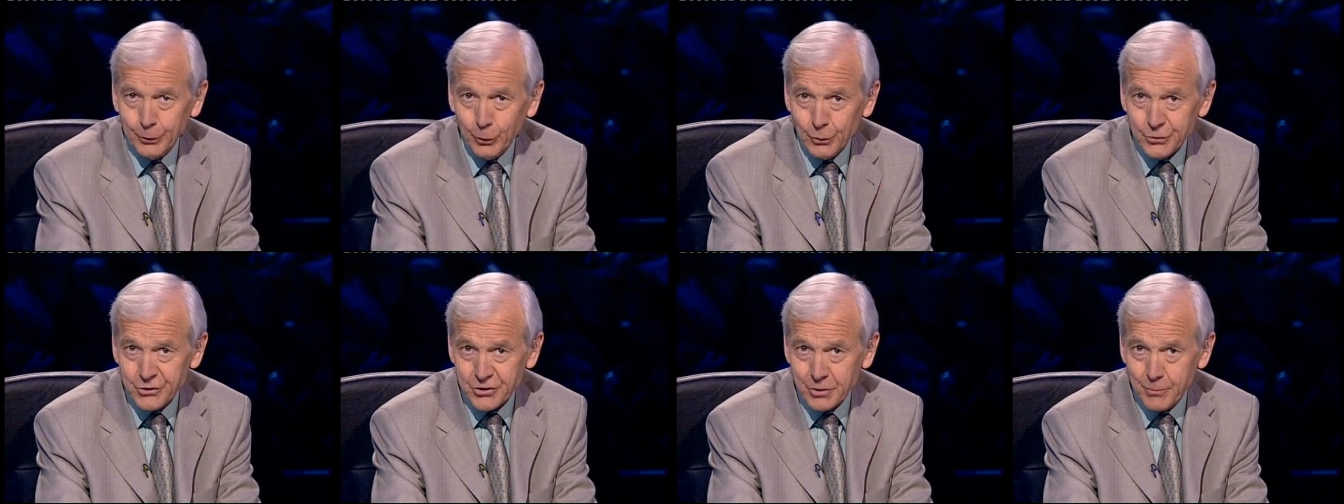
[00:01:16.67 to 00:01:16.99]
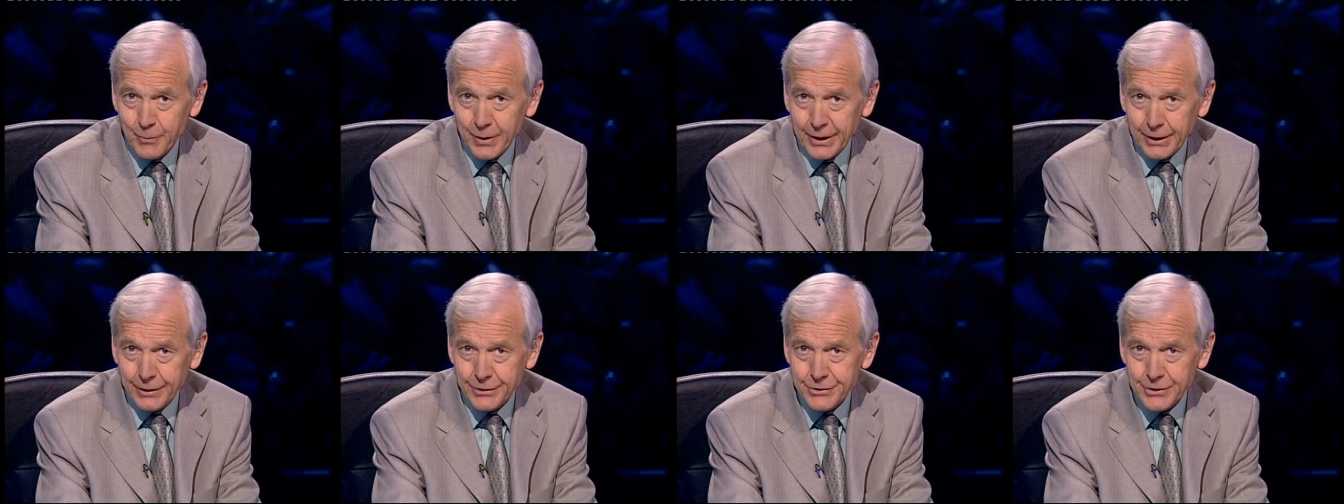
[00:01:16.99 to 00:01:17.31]
It also
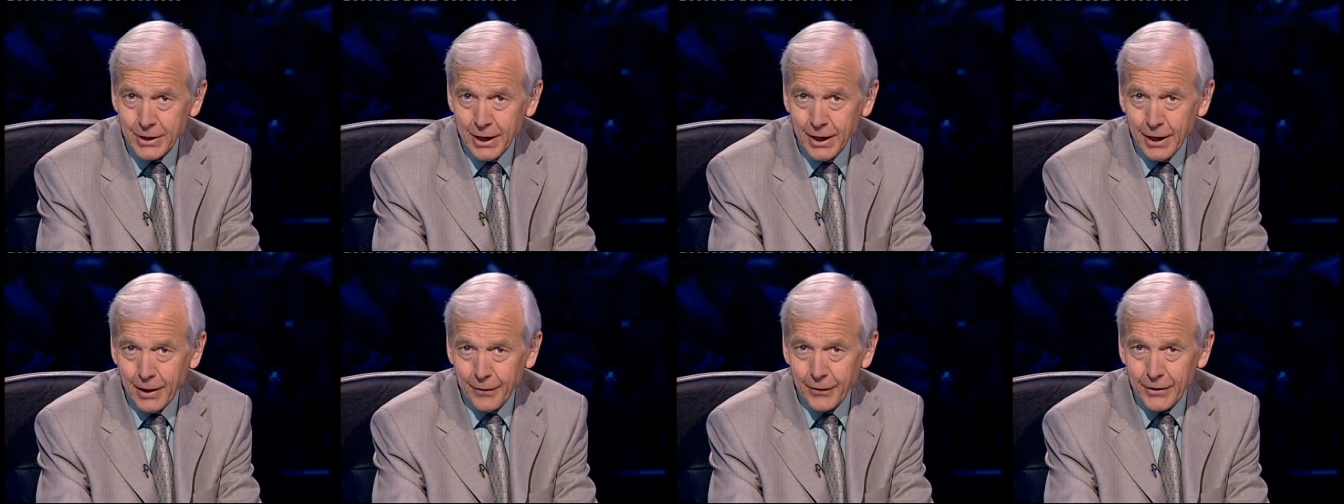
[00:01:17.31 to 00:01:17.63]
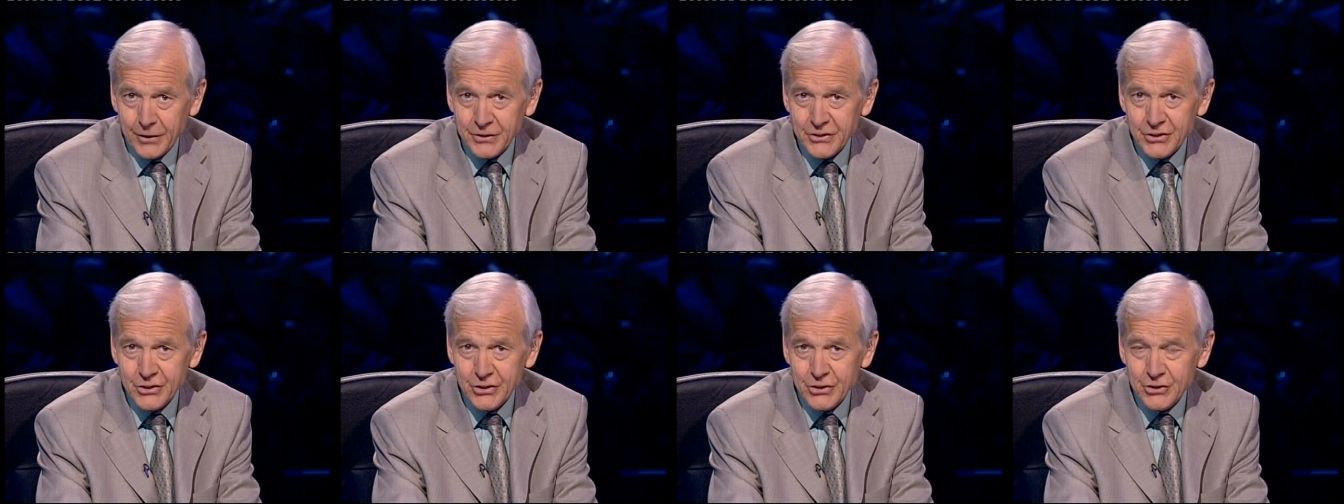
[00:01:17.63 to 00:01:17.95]
means
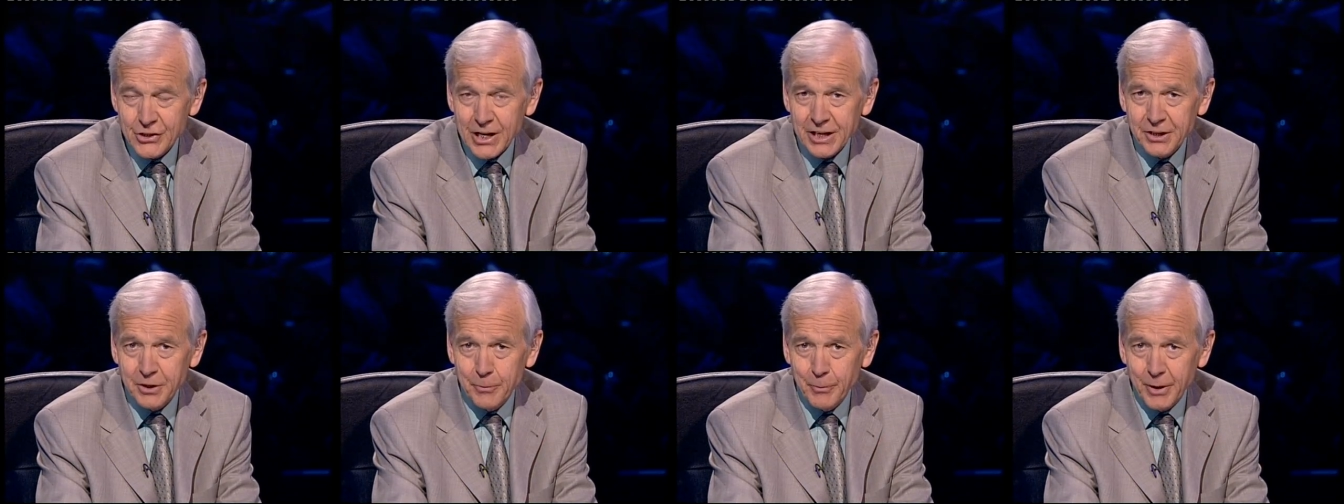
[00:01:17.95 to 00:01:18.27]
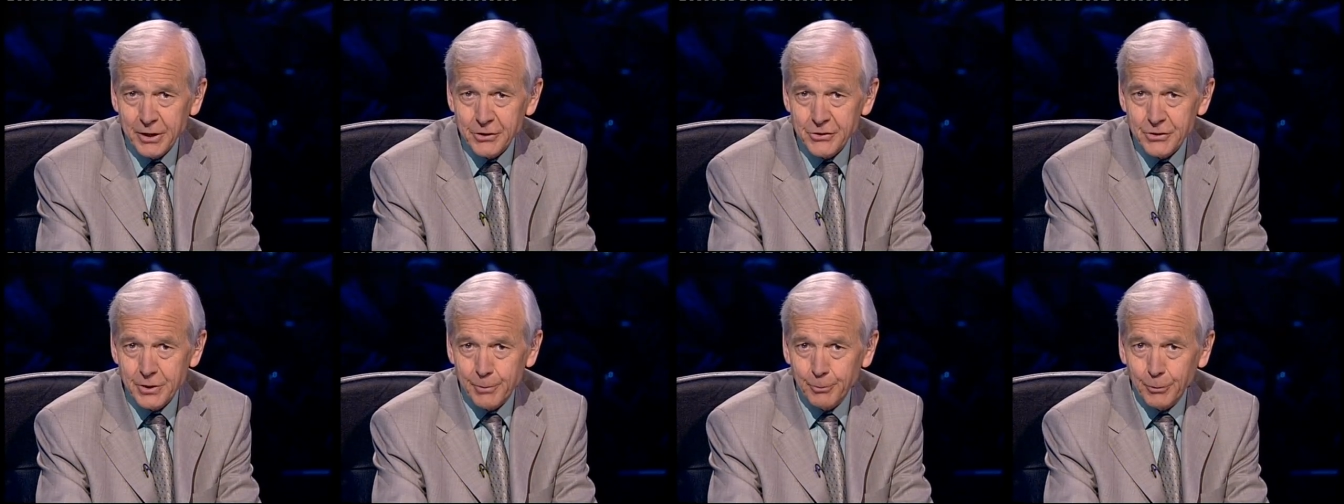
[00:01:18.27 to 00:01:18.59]
that sat
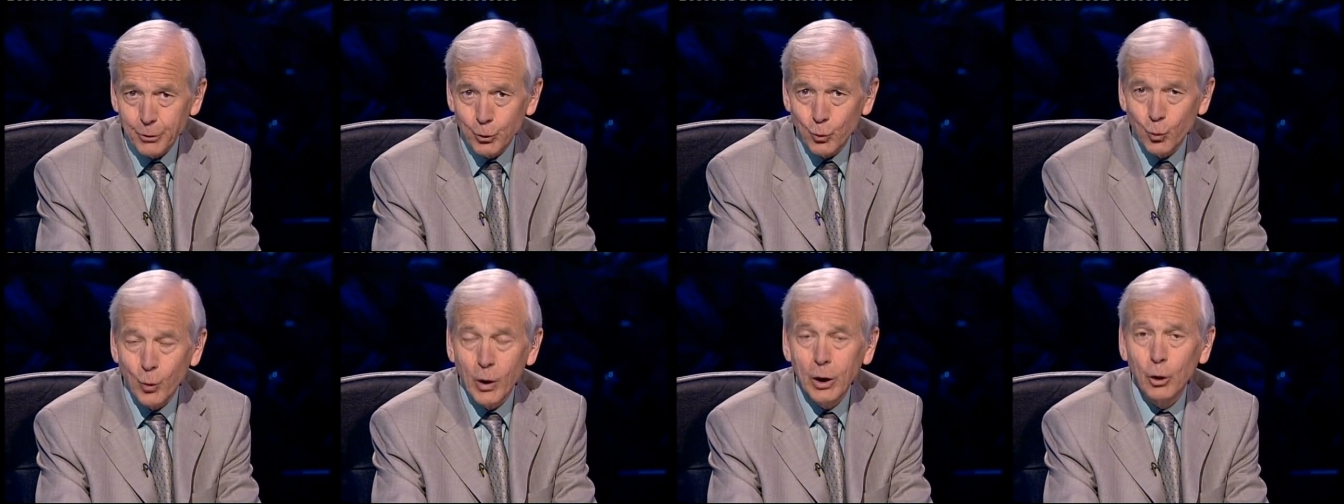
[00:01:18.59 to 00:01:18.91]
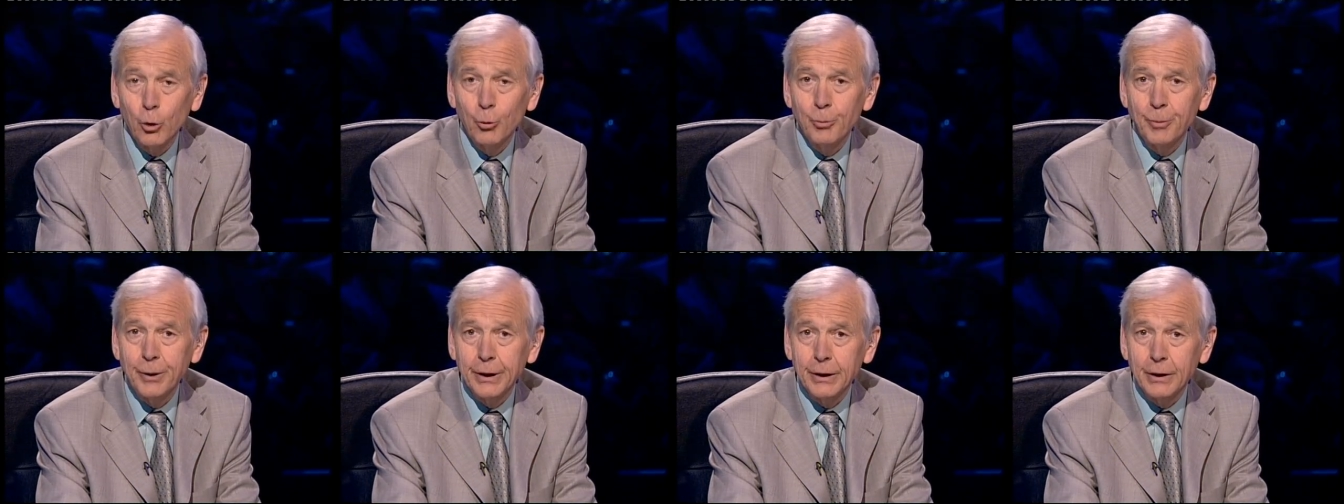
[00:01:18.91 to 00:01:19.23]
amongst them could
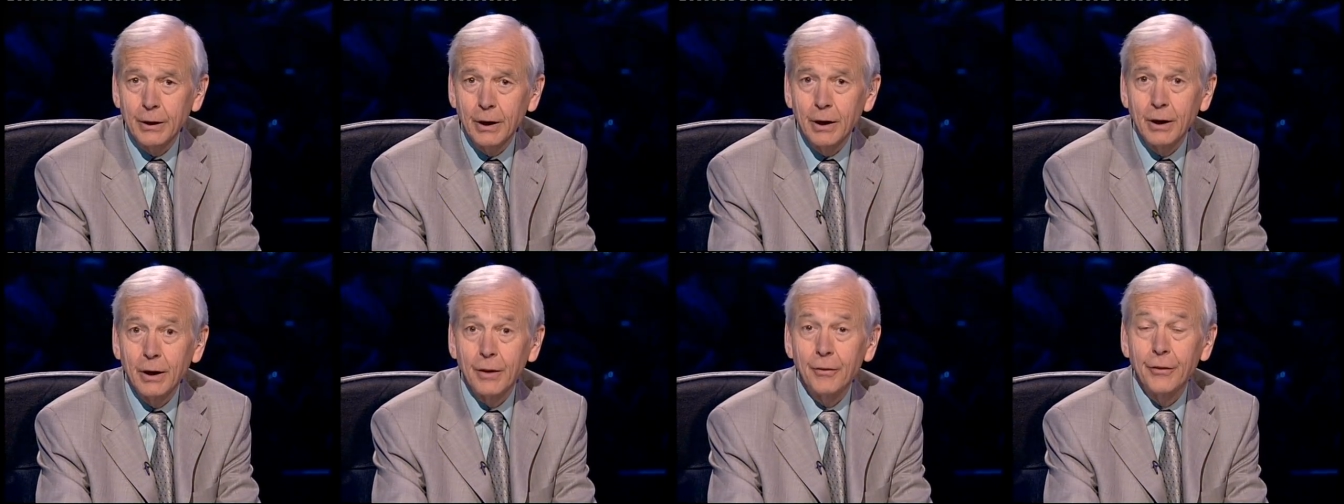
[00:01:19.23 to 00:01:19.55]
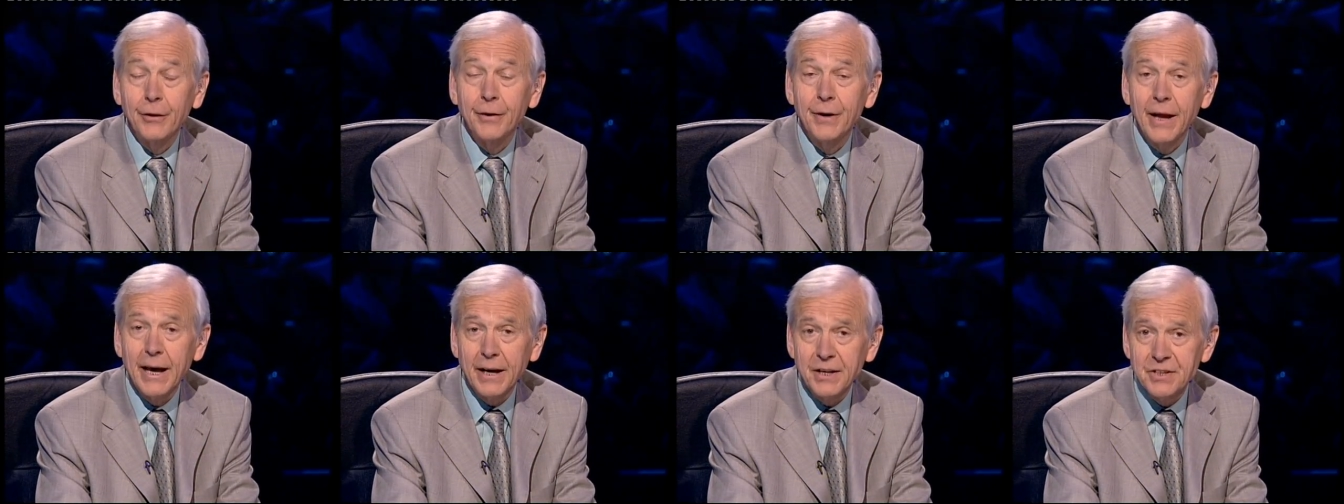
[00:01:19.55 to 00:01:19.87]
well be
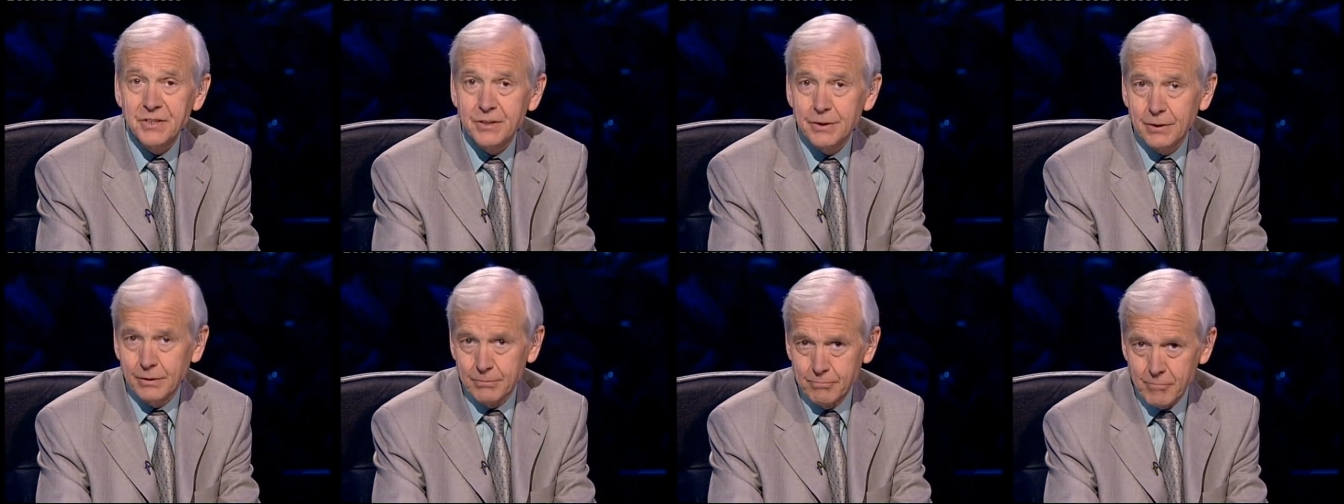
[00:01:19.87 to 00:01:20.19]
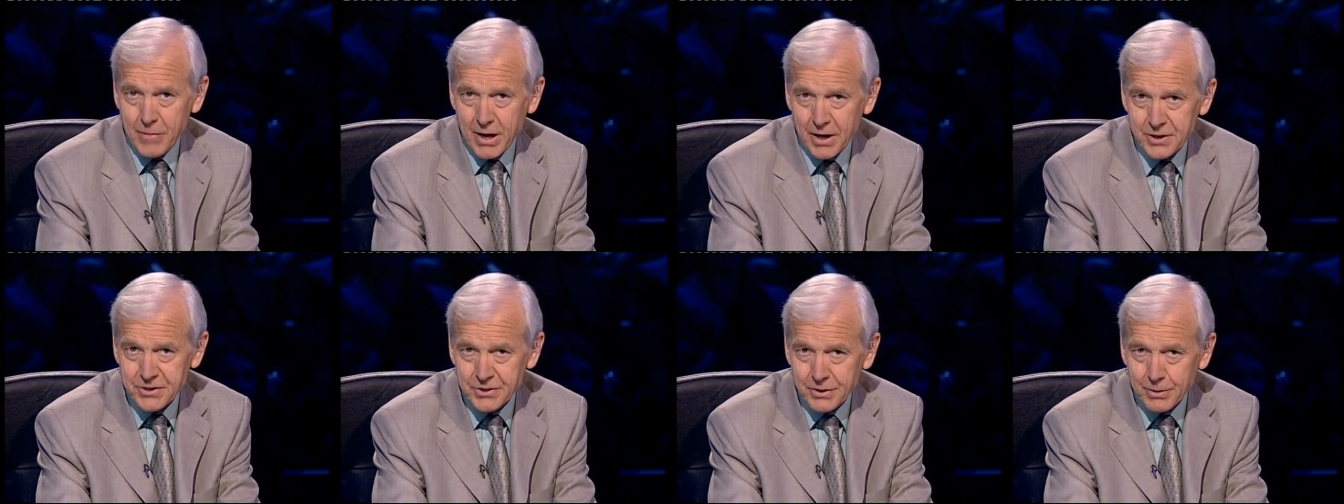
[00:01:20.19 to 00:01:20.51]
the next
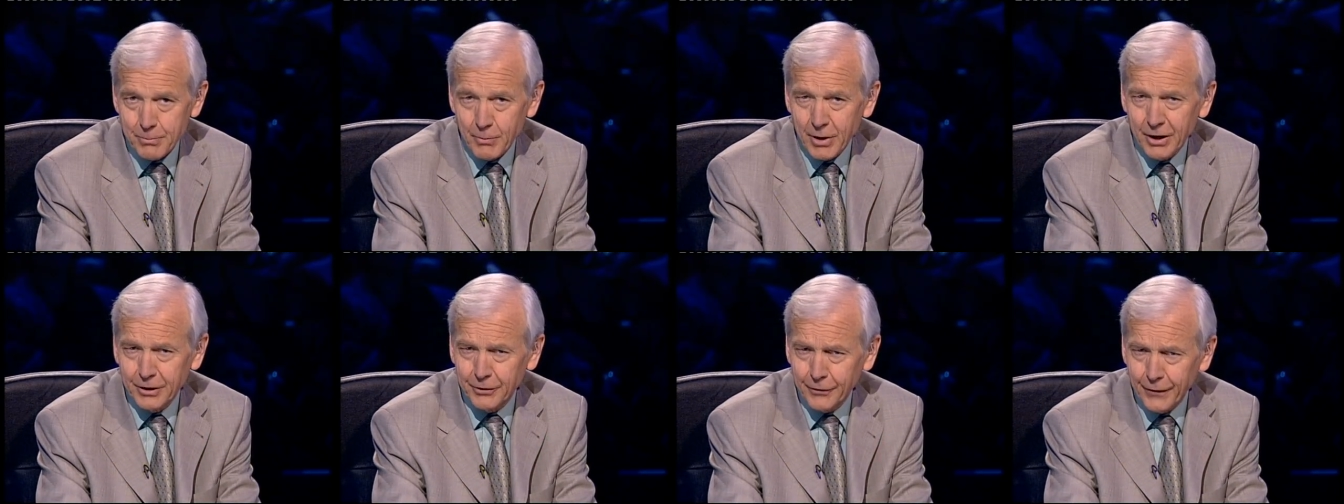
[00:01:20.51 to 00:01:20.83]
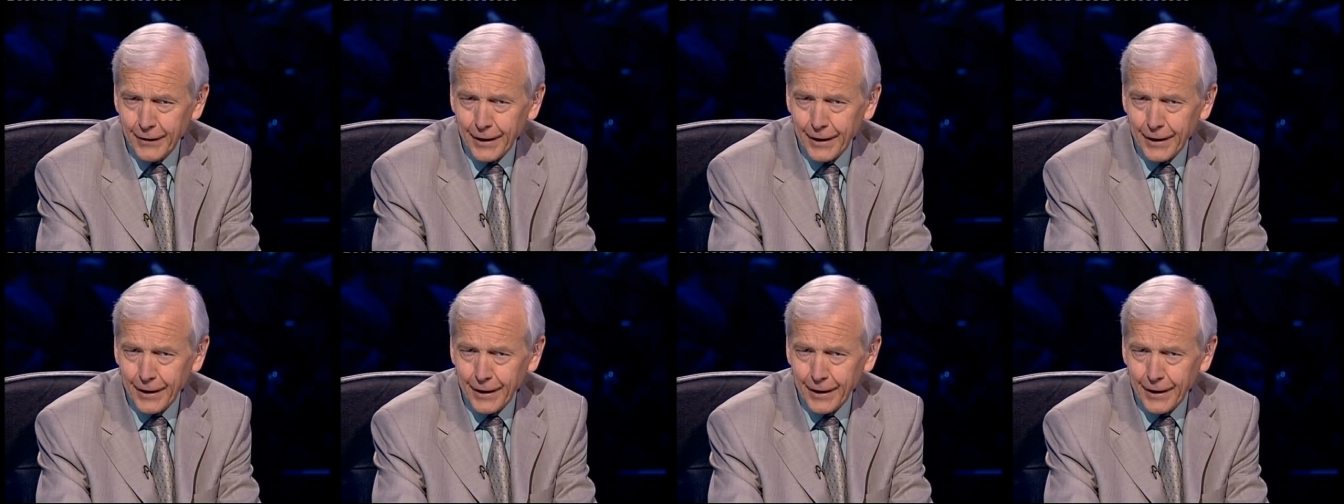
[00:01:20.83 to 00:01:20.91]
Mastermind.